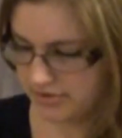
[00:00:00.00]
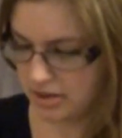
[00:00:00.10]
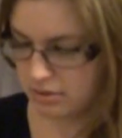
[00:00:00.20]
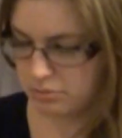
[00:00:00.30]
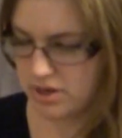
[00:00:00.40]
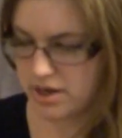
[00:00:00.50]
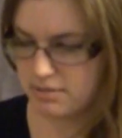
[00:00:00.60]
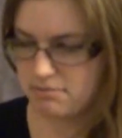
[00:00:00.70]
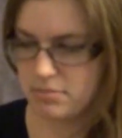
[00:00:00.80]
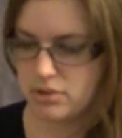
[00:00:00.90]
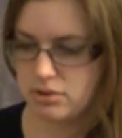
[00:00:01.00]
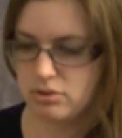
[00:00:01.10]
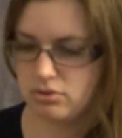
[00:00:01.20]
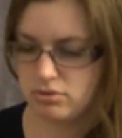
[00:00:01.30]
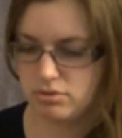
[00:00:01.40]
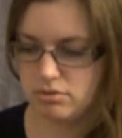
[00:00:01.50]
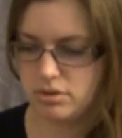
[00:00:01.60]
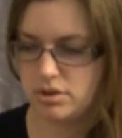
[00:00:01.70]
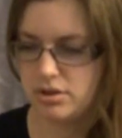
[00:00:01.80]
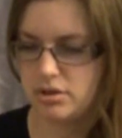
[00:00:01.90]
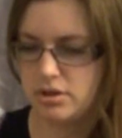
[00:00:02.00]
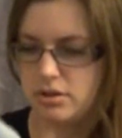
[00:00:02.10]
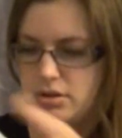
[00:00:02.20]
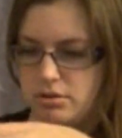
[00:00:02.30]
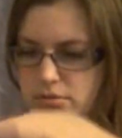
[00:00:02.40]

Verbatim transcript: It's all rainbow. And